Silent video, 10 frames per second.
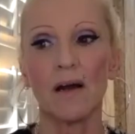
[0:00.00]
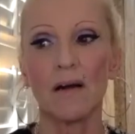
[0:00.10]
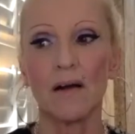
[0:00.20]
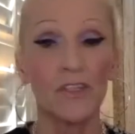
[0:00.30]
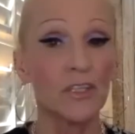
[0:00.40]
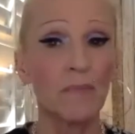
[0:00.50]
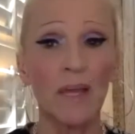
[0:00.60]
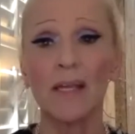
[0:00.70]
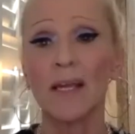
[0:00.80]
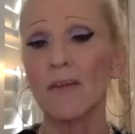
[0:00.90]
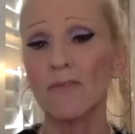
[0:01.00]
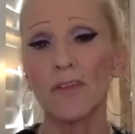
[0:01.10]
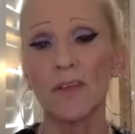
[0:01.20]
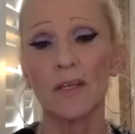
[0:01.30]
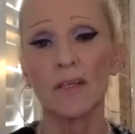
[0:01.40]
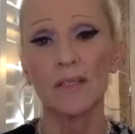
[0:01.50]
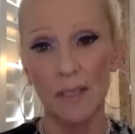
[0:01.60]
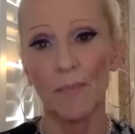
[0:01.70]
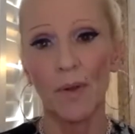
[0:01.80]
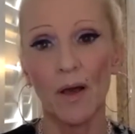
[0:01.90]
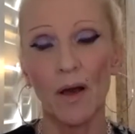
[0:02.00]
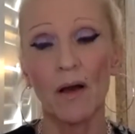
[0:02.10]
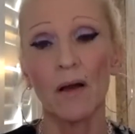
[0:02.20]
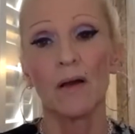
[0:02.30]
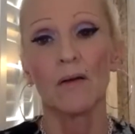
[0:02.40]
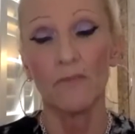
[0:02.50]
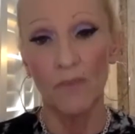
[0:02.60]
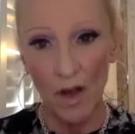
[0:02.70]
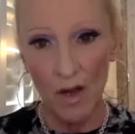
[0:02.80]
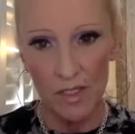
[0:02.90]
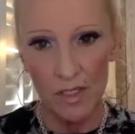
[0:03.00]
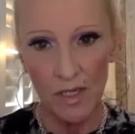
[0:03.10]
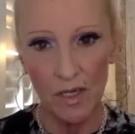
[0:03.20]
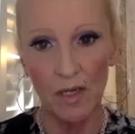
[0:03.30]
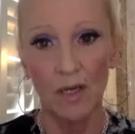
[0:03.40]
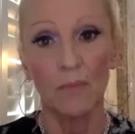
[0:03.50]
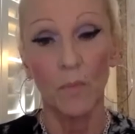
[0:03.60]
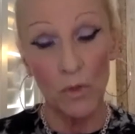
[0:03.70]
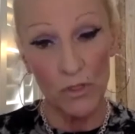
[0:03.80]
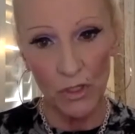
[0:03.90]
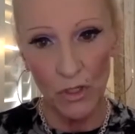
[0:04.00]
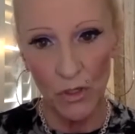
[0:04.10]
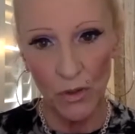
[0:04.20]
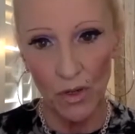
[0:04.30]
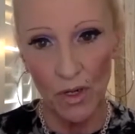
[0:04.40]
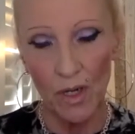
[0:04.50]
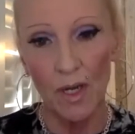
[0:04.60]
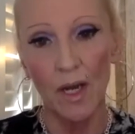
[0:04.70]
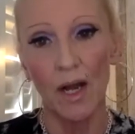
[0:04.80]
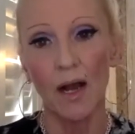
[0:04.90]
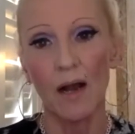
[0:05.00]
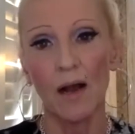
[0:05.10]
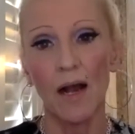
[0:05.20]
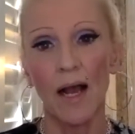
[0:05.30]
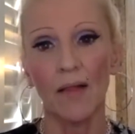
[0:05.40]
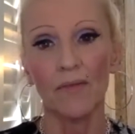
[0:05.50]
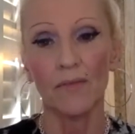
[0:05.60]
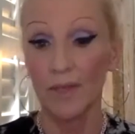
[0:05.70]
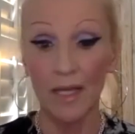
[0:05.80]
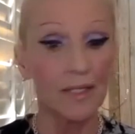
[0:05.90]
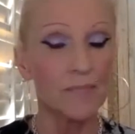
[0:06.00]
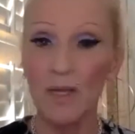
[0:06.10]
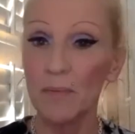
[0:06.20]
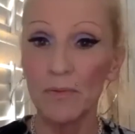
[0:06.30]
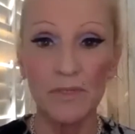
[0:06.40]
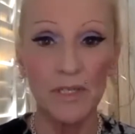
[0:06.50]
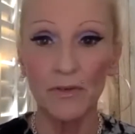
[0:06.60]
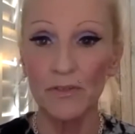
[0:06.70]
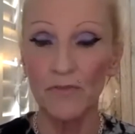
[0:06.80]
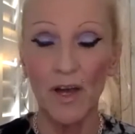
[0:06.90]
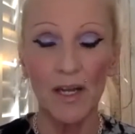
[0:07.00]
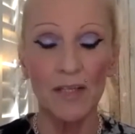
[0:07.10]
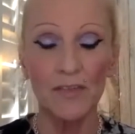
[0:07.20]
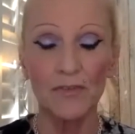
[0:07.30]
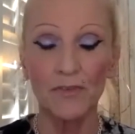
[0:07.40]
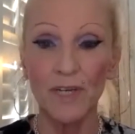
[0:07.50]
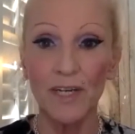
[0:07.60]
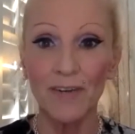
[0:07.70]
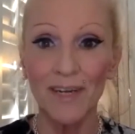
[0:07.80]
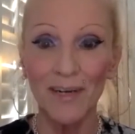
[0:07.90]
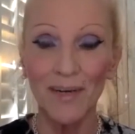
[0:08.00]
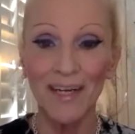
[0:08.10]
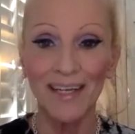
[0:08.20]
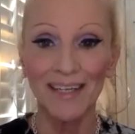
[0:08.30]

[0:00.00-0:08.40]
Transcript: just making everything simpler, faster, more secure, and getting people's deals financed really, really quickly.